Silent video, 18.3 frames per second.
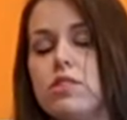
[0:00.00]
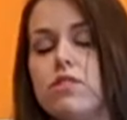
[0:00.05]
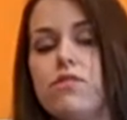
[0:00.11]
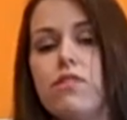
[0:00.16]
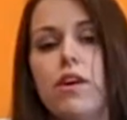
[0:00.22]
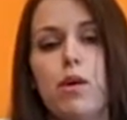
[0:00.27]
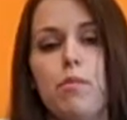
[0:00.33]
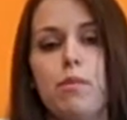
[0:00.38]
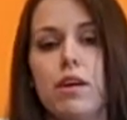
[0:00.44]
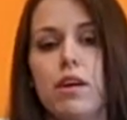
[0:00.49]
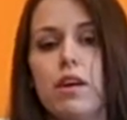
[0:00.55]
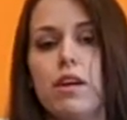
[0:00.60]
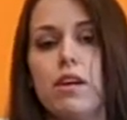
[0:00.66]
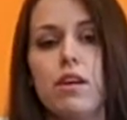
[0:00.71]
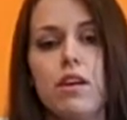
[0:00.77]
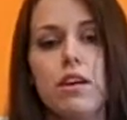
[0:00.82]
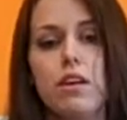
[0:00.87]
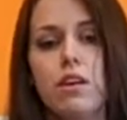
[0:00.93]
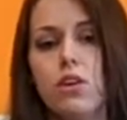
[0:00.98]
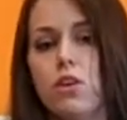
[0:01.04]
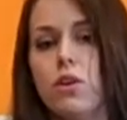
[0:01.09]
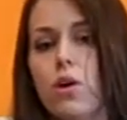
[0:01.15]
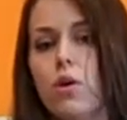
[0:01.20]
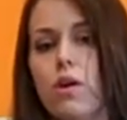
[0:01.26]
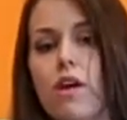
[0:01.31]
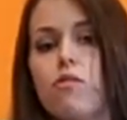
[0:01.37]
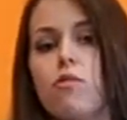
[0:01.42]
it's a very big,
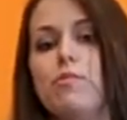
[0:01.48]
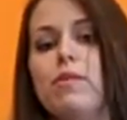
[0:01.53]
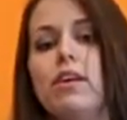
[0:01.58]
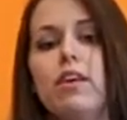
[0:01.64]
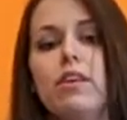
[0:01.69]
government